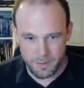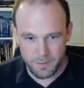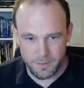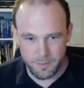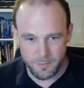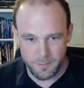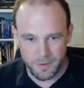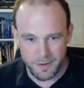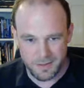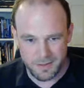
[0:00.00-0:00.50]
In
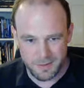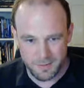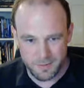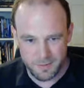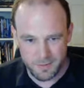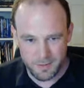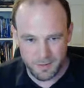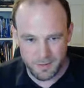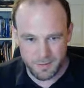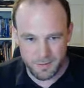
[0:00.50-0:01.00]
fact,
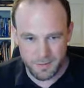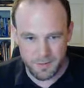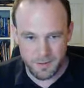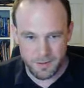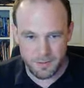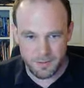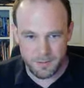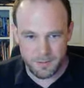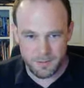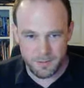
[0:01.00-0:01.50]

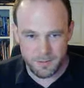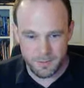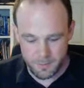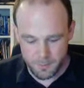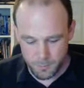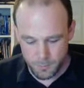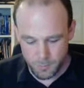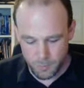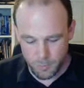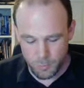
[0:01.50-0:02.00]

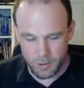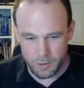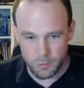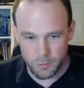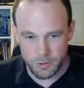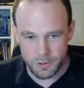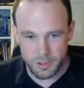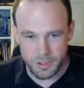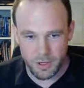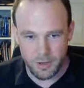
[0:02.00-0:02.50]
we'll call it
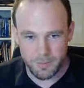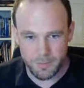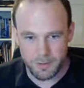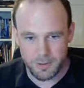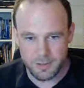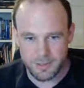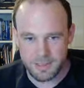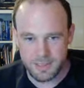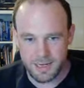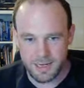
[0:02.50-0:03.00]
hooded armor
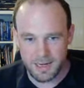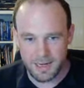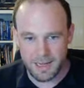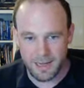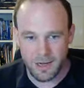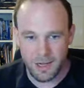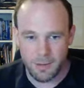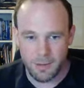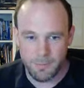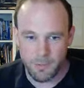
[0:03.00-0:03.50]
because it said light
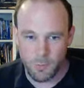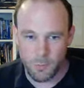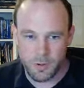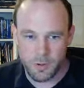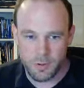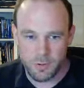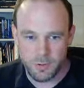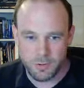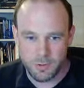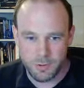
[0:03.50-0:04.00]
armor with
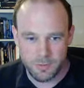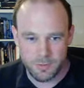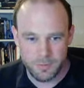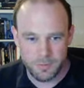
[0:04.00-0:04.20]
hood.